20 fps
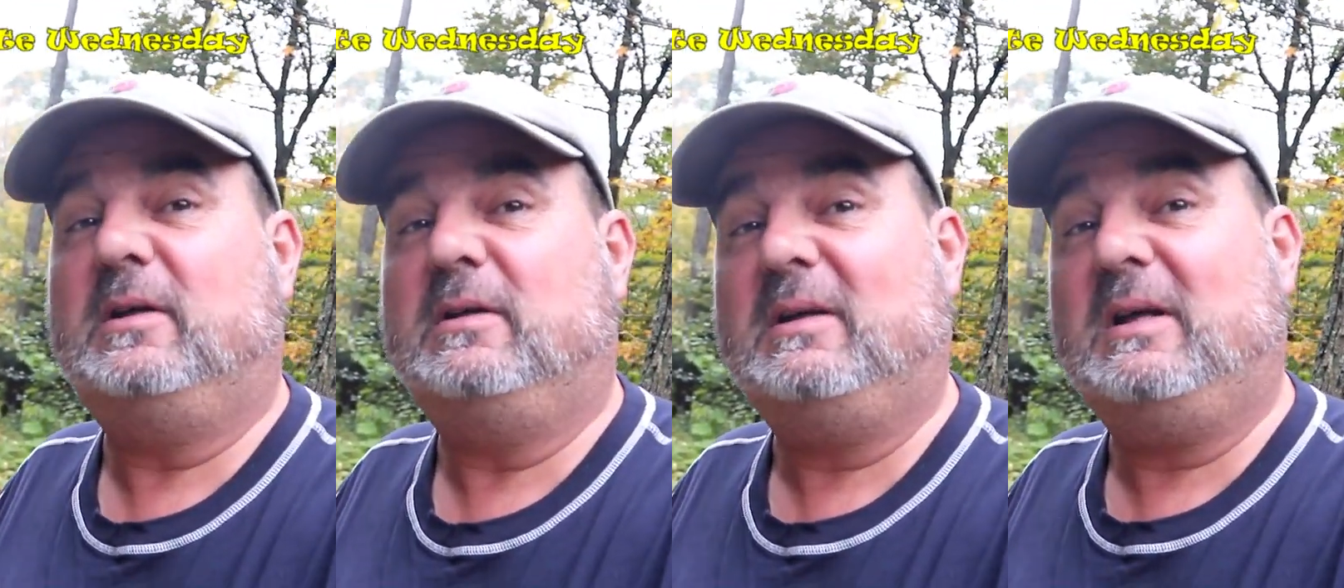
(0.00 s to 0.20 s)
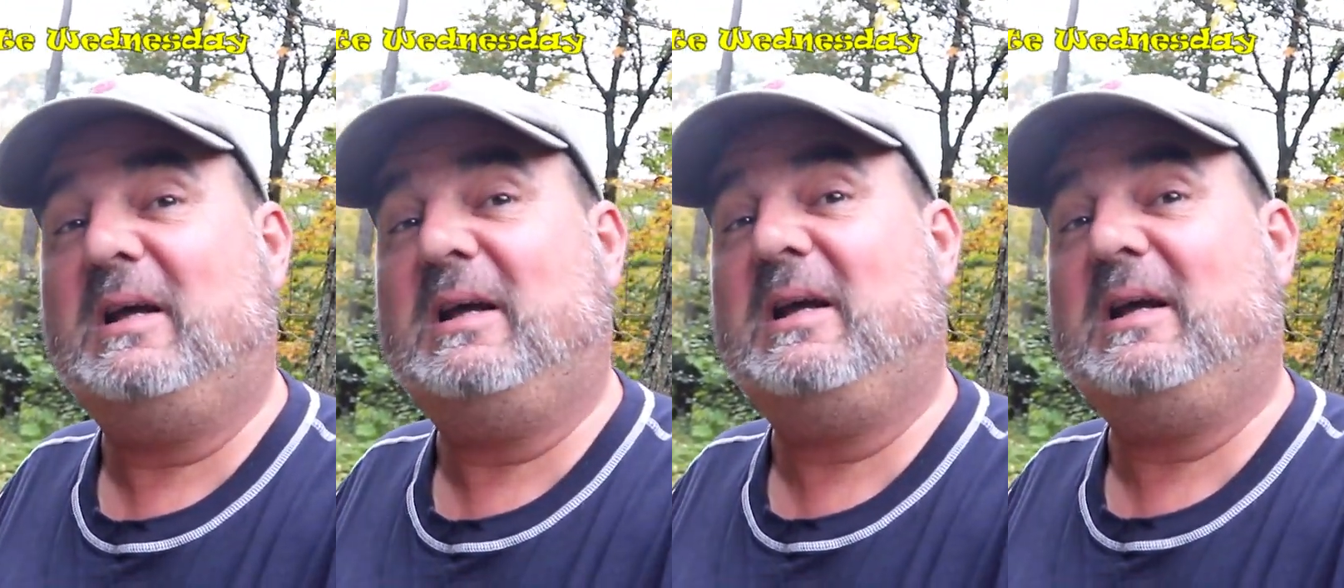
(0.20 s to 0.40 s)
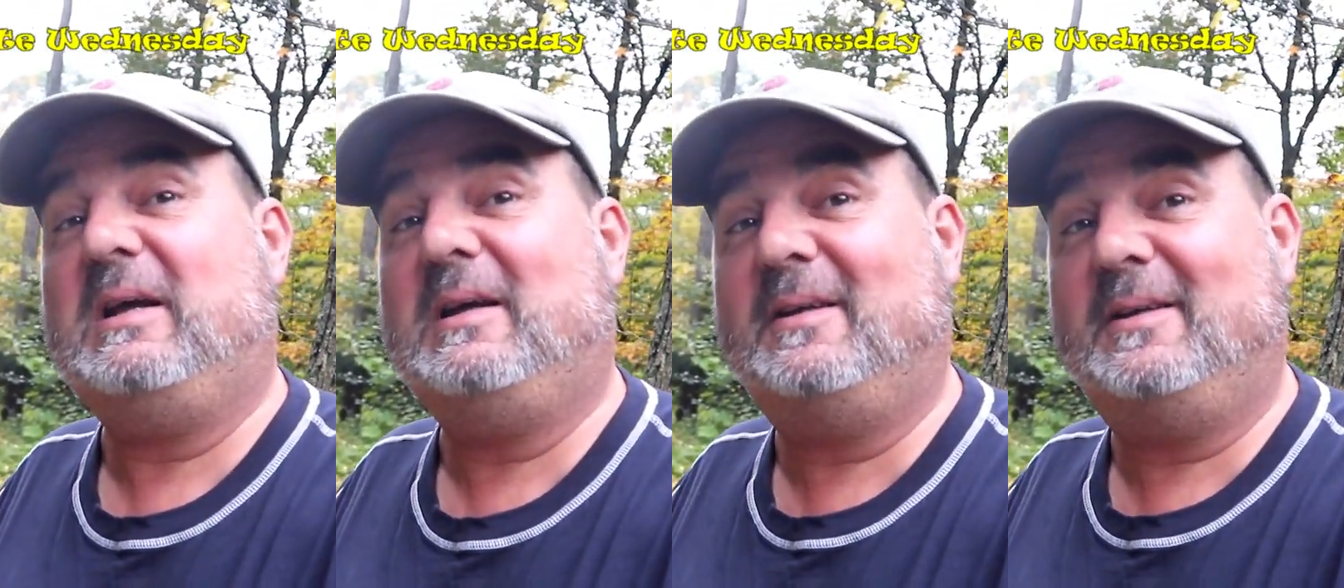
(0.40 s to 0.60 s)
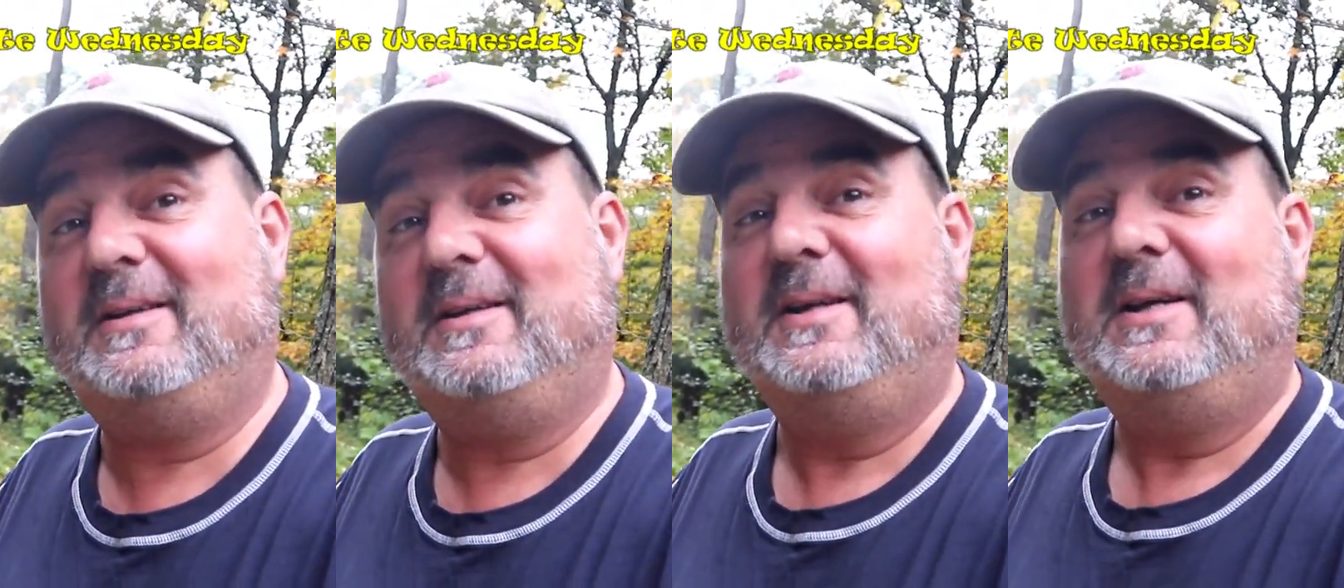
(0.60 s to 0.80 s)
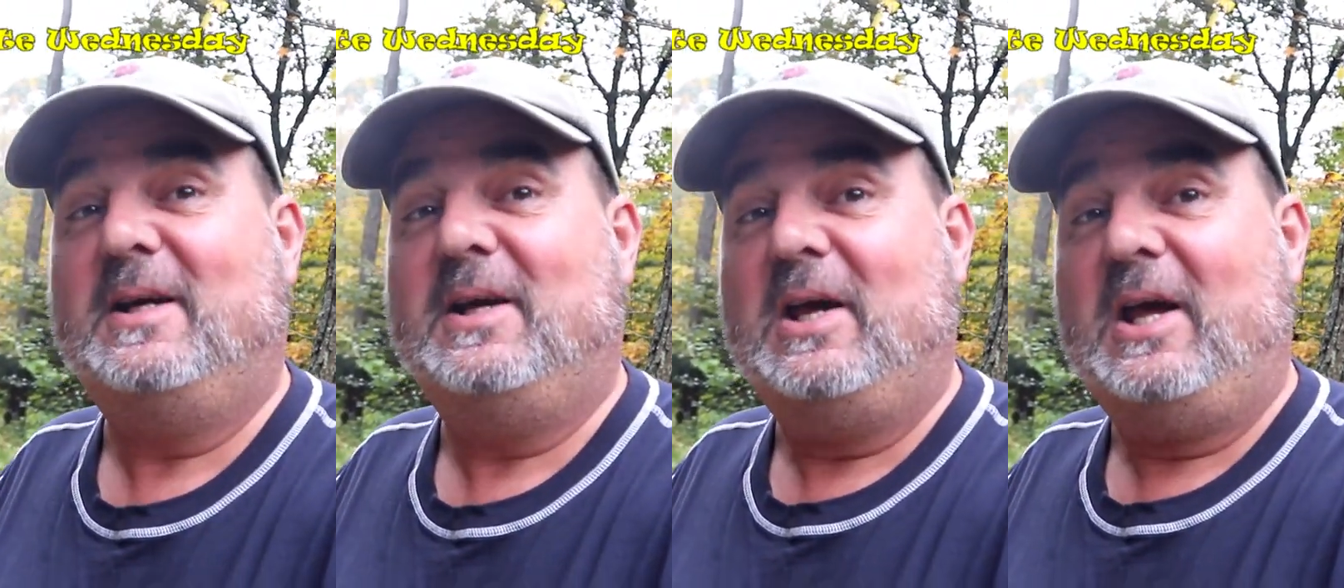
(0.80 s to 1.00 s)

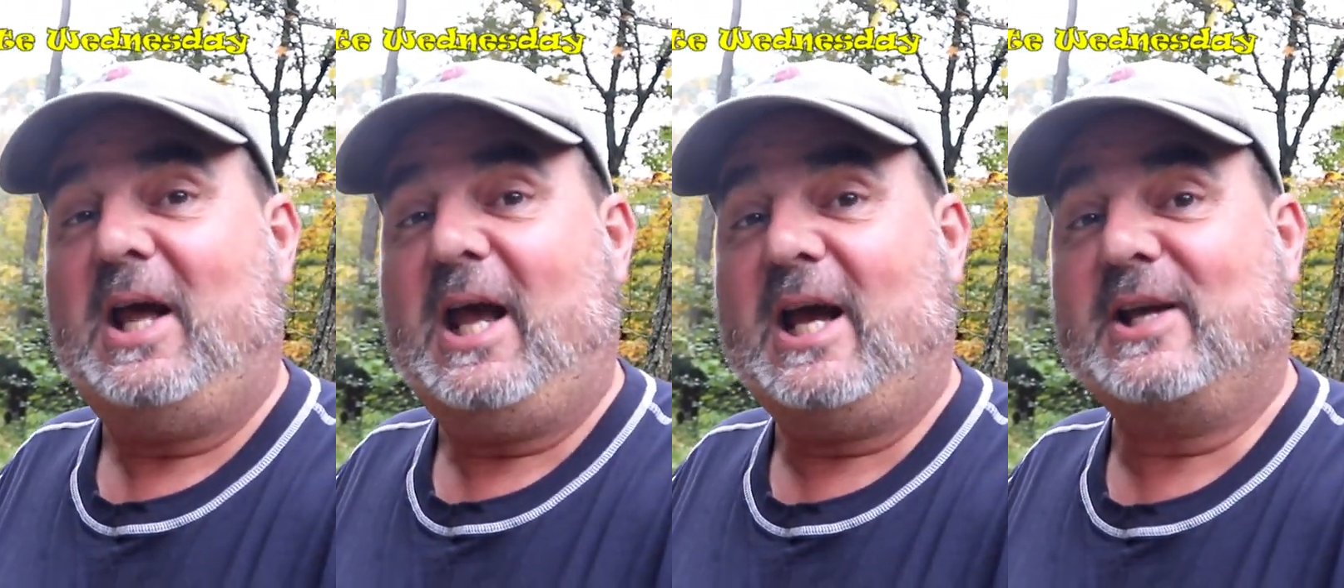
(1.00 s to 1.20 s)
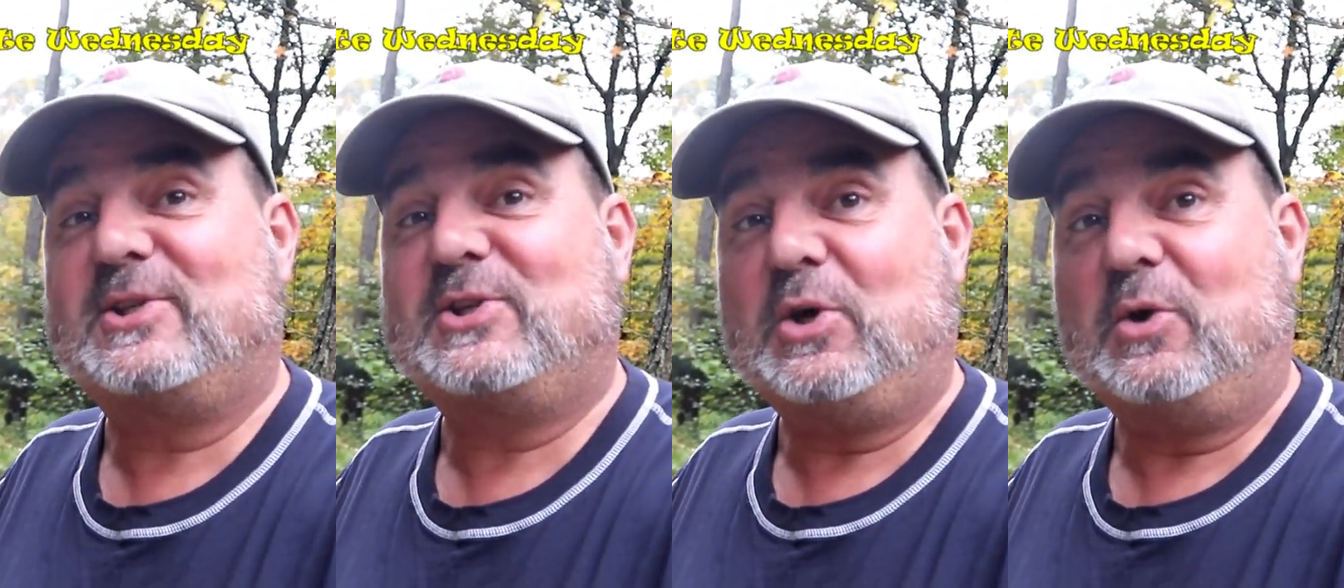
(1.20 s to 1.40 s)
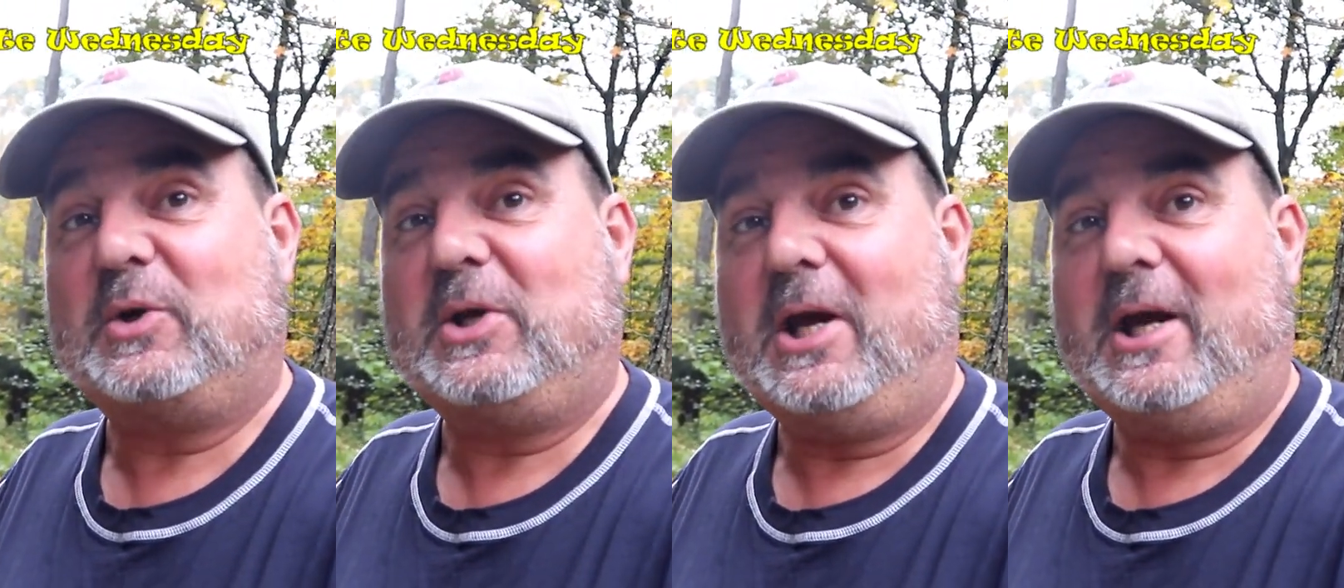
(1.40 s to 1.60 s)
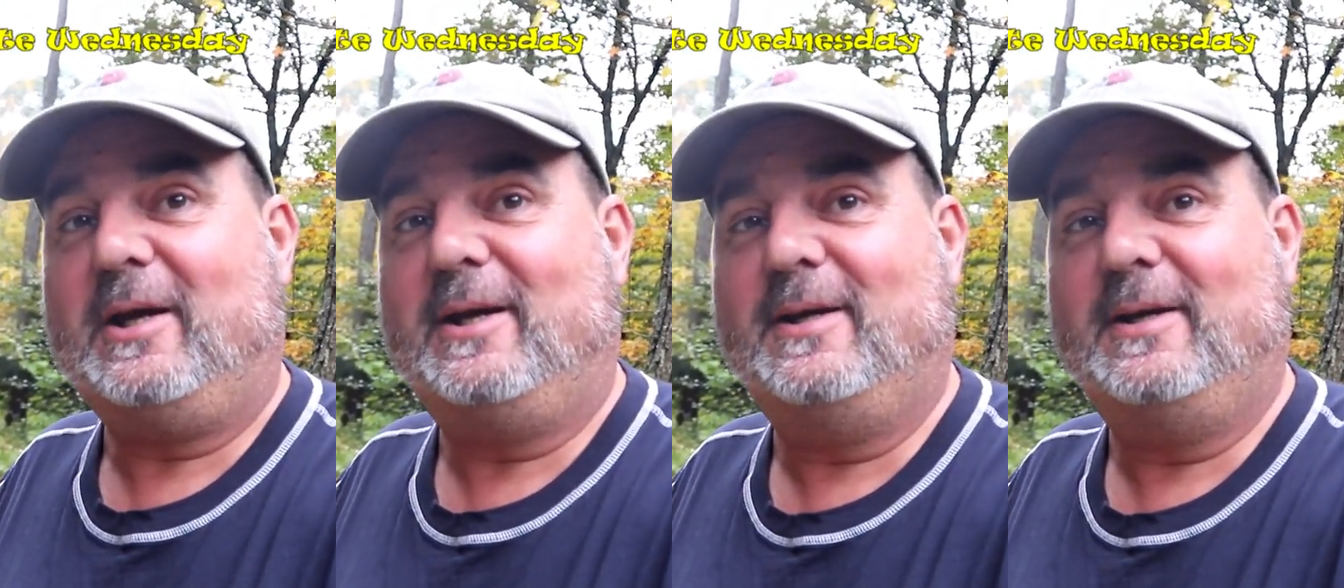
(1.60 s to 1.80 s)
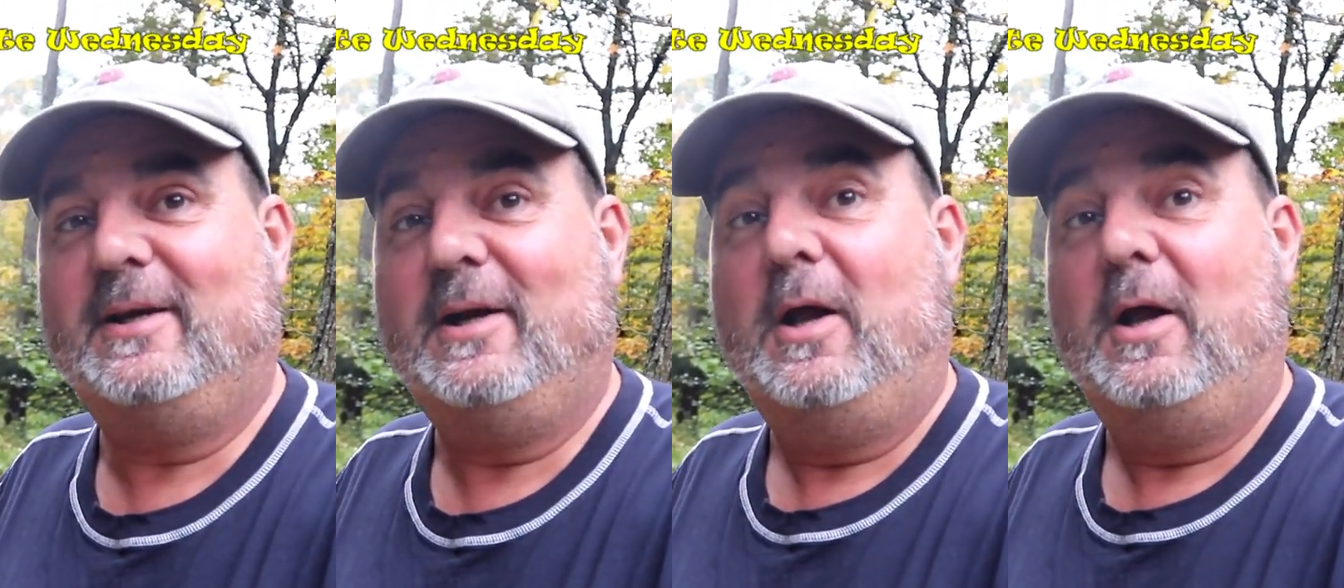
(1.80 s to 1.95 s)
It's okay.